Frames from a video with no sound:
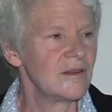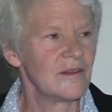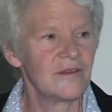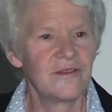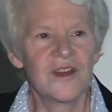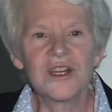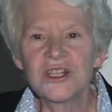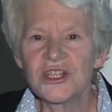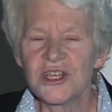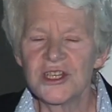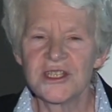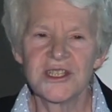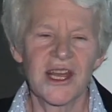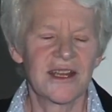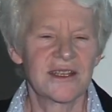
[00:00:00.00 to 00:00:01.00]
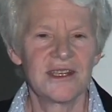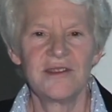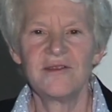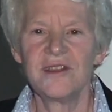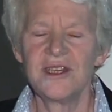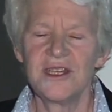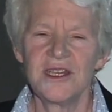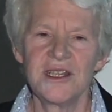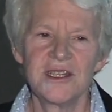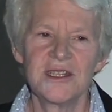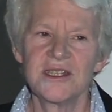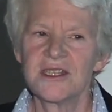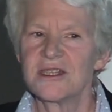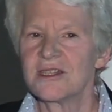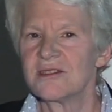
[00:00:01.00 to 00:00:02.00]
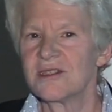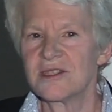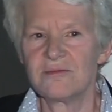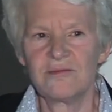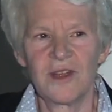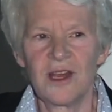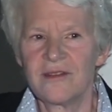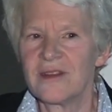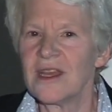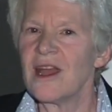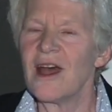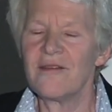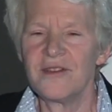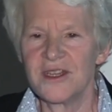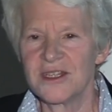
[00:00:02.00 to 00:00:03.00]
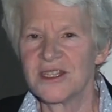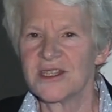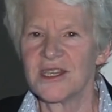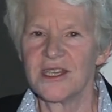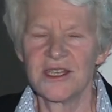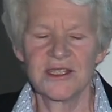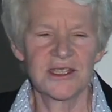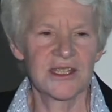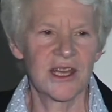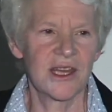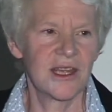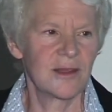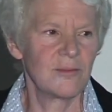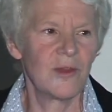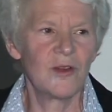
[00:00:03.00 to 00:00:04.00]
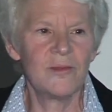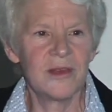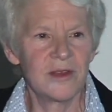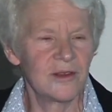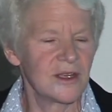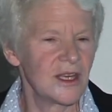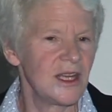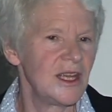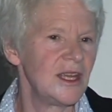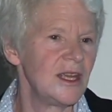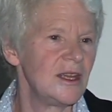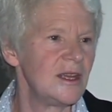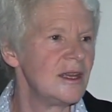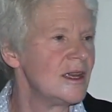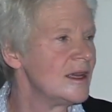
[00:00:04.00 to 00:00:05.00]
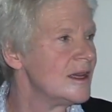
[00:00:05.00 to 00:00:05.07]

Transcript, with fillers: functions, activities, the obvious things like mobility.